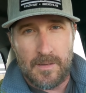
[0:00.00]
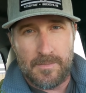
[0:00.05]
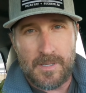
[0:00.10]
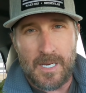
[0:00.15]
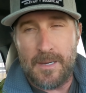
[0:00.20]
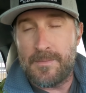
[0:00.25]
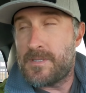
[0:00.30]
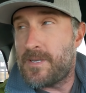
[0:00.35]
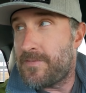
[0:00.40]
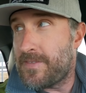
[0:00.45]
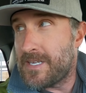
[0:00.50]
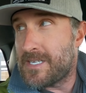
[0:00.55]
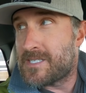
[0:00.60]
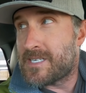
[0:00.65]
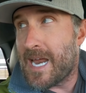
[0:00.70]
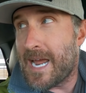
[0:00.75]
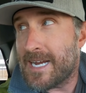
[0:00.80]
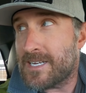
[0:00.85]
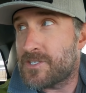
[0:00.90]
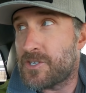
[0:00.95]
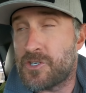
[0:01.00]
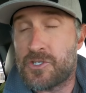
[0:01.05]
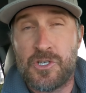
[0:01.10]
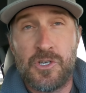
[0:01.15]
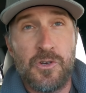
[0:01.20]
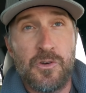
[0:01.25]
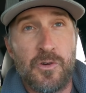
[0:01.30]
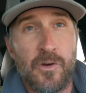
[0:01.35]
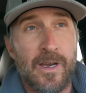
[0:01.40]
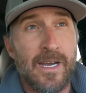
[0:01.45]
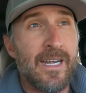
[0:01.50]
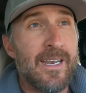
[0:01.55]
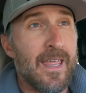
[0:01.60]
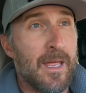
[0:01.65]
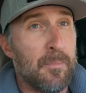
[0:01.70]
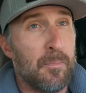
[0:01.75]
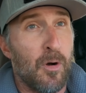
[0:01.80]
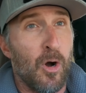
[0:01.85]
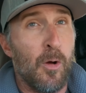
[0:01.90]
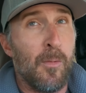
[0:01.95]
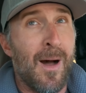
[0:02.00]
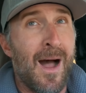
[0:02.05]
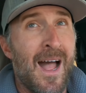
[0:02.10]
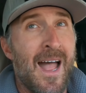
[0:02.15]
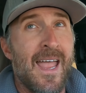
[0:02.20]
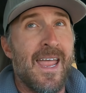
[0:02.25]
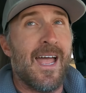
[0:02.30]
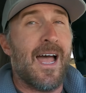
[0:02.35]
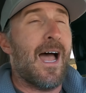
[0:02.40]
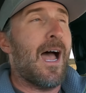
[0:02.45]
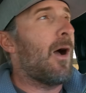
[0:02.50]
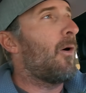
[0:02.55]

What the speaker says: Sometimes if these stacks are too green and they probe high,